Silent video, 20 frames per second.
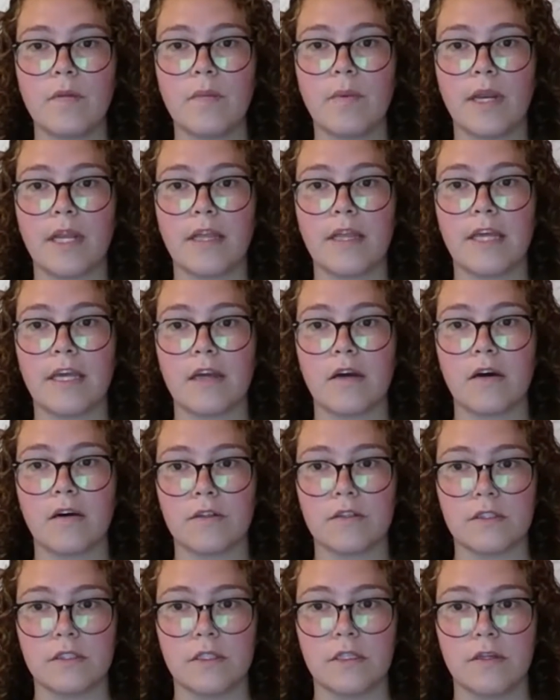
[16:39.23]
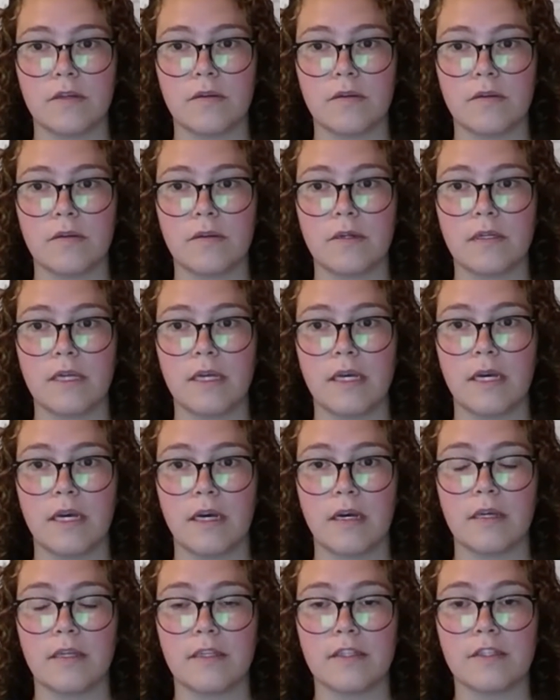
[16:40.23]
I think also
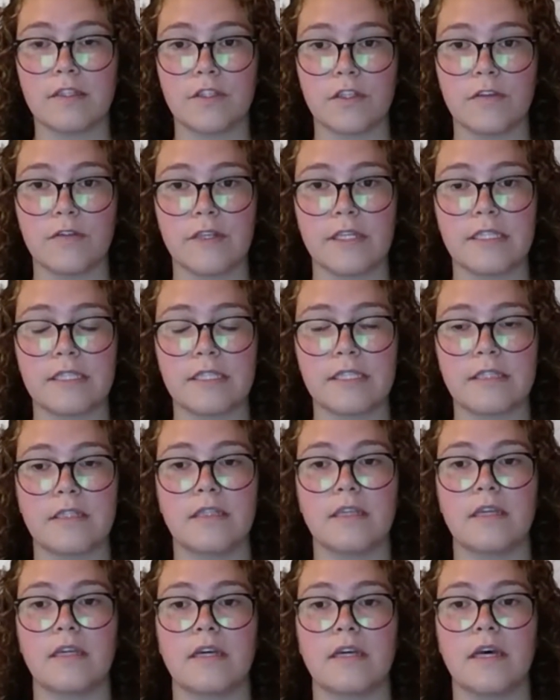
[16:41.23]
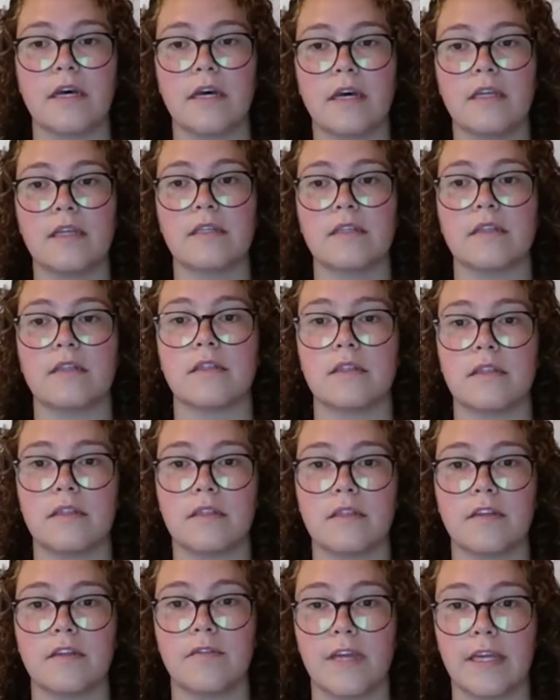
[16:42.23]
the service,
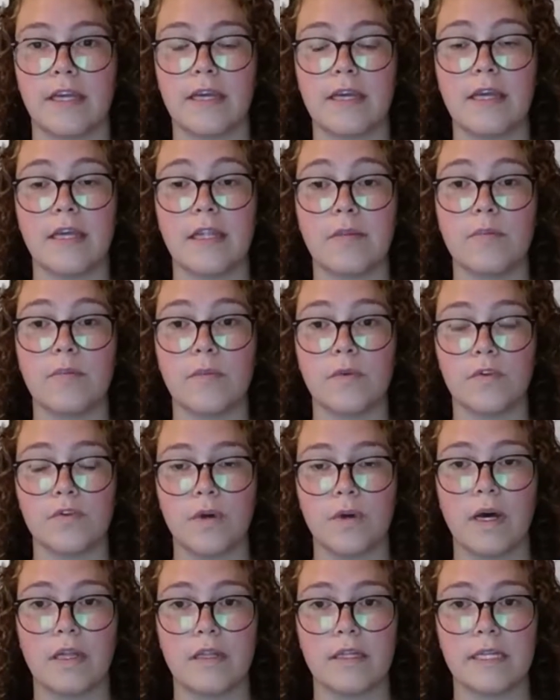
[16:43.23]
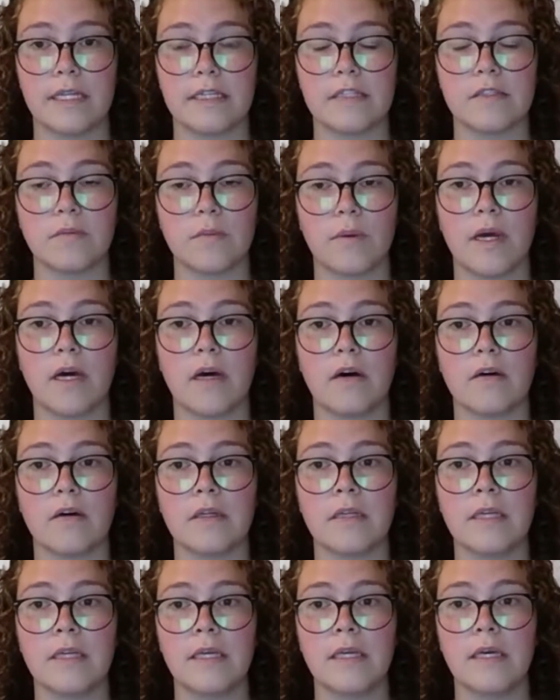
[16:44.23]
living in mutuality as
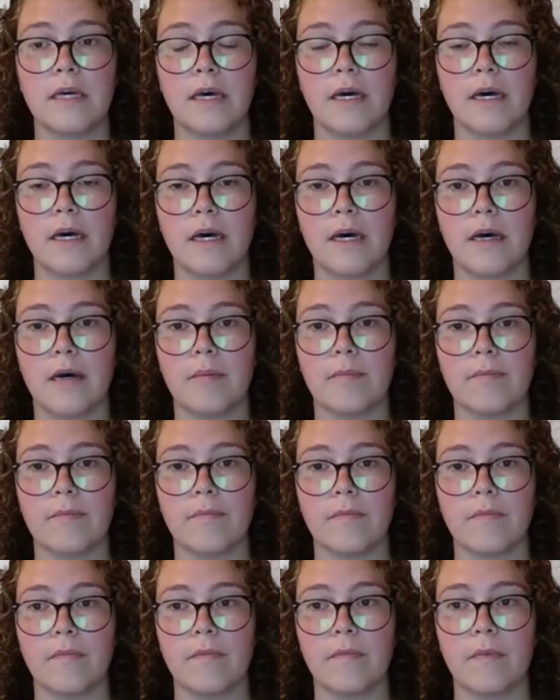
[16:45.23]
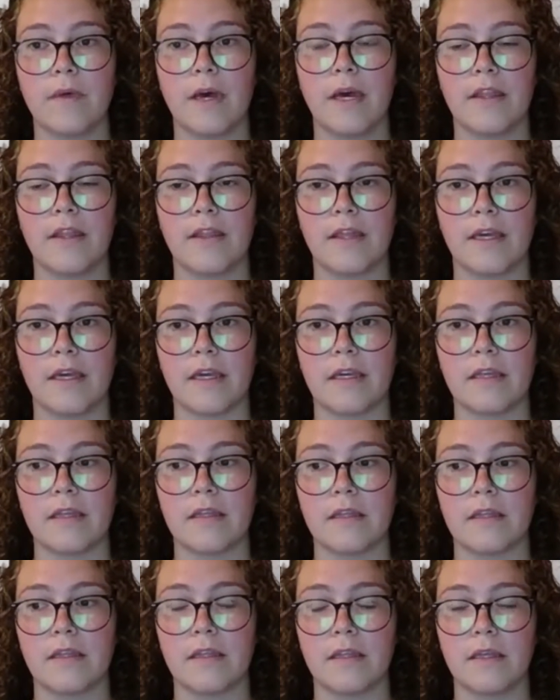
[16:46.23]
well. I think
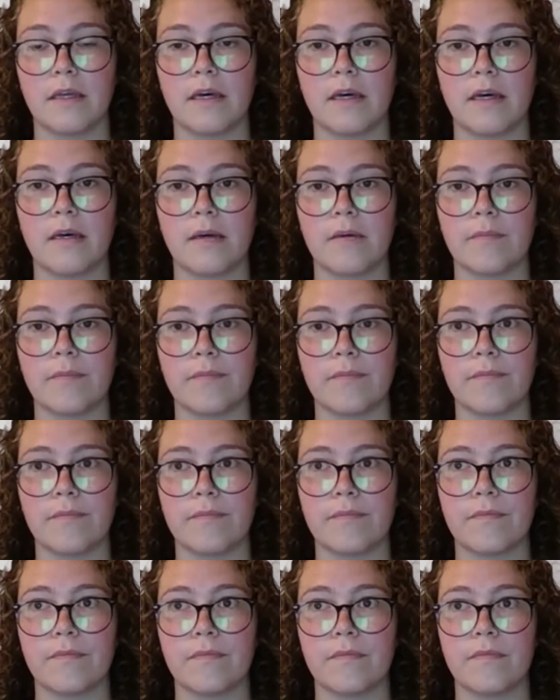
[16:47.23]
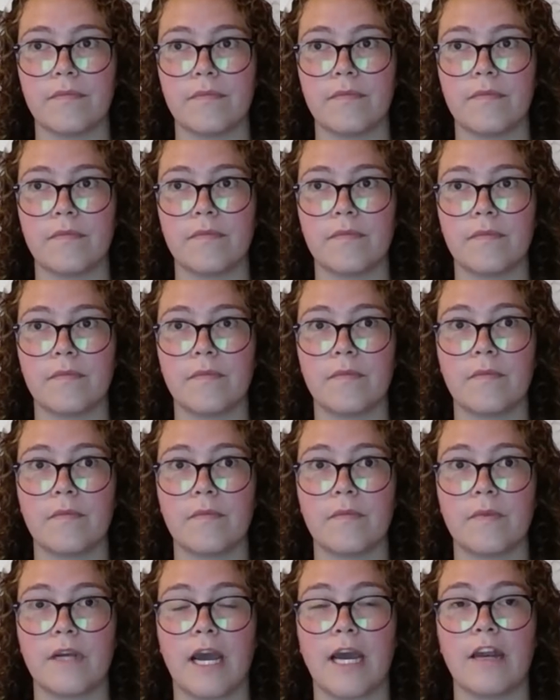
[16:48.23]

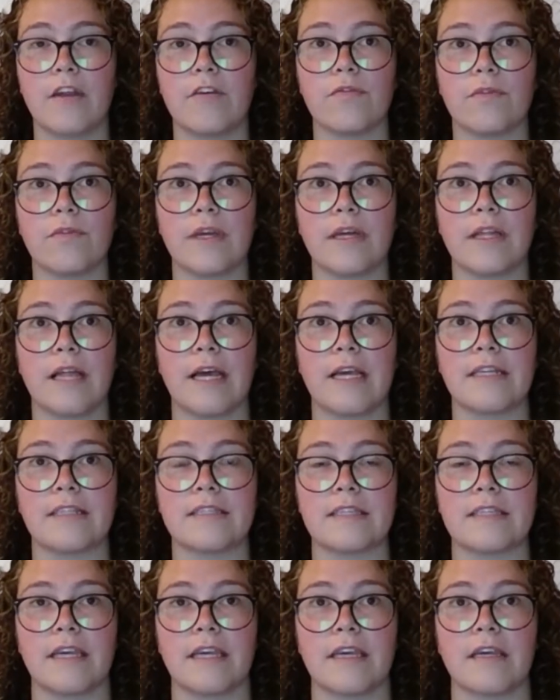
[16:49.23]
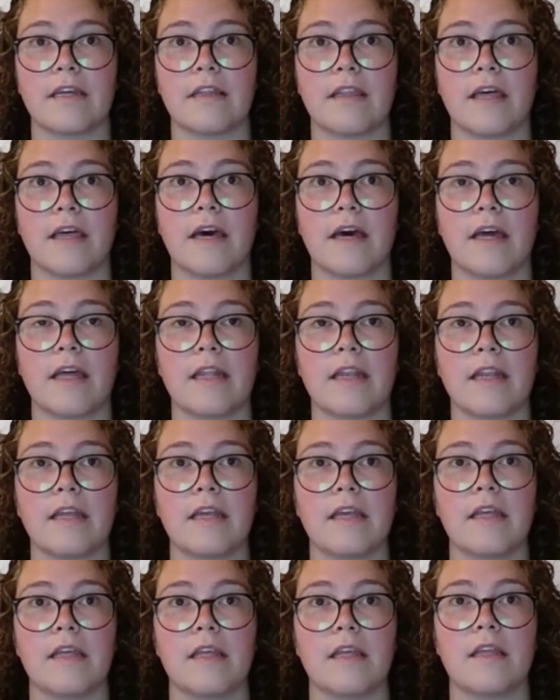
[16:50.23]
kind of realizing that,
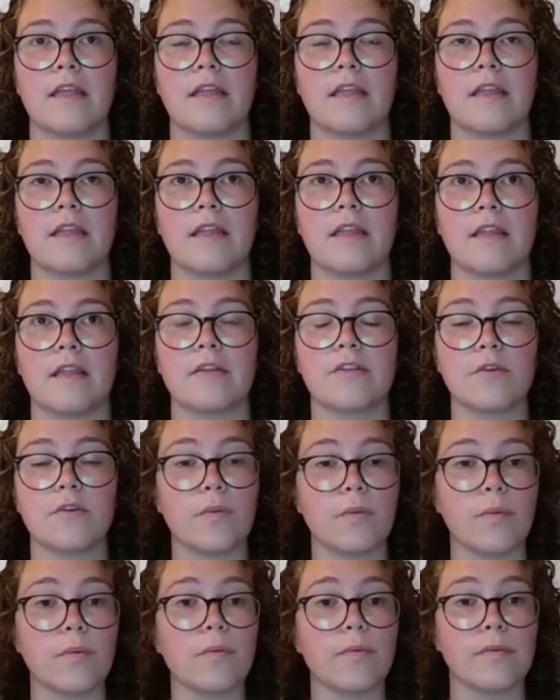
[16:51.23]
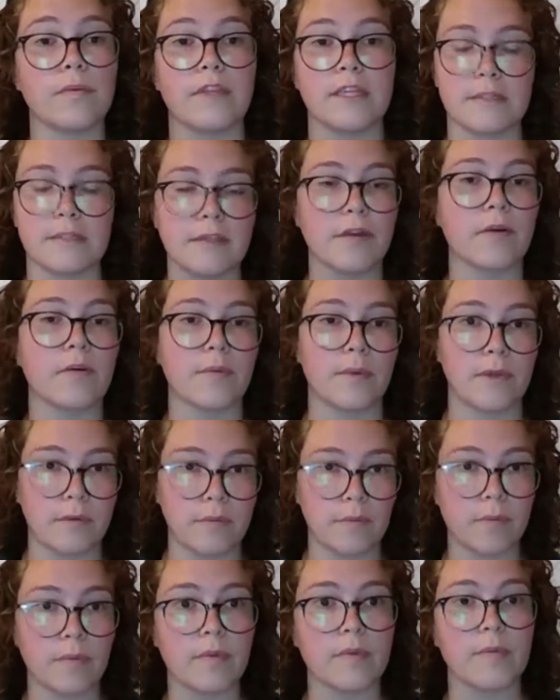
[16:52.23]
so this year
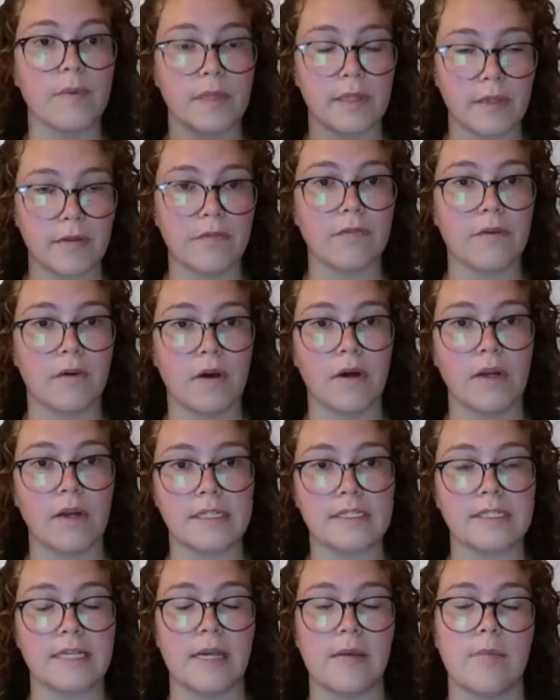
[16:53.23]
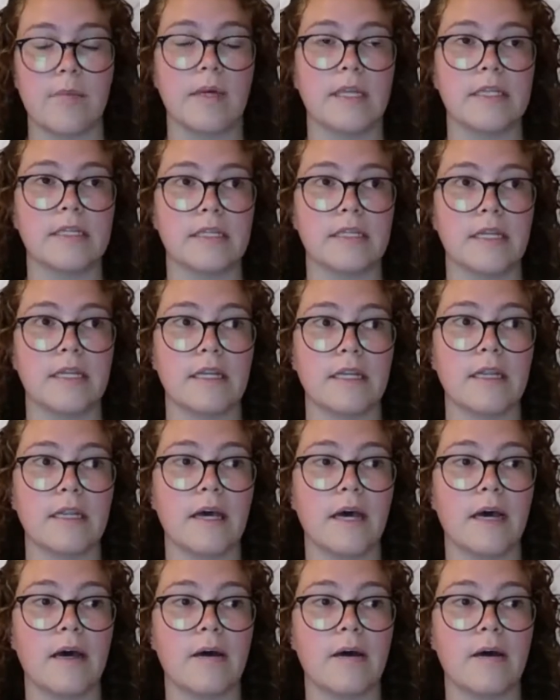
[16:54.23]
we live on a stipend, and